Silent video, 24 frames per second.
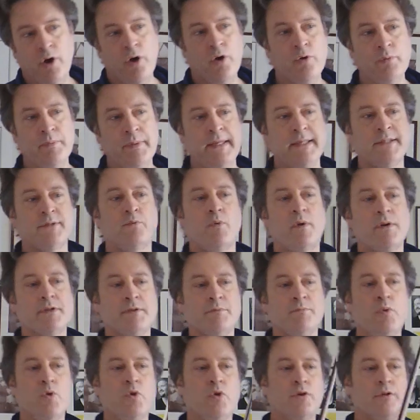whole piece once
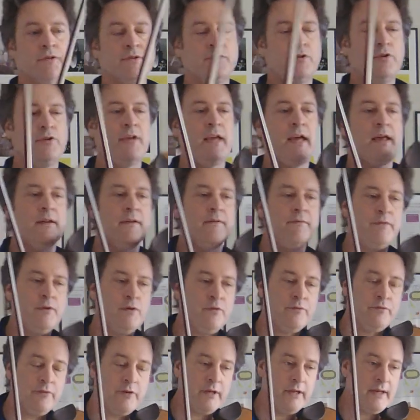more so you get a feel
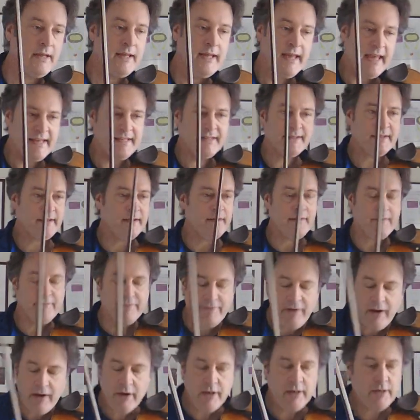for it. It's a
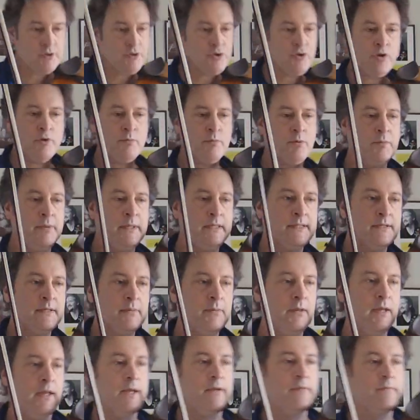very enjoyable piece to
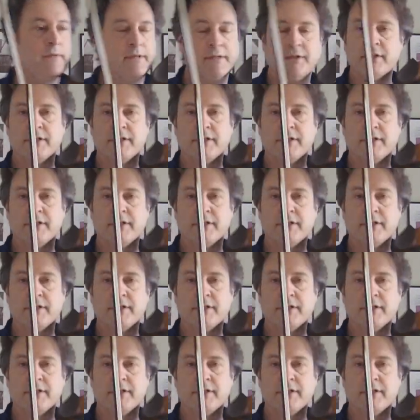play. It's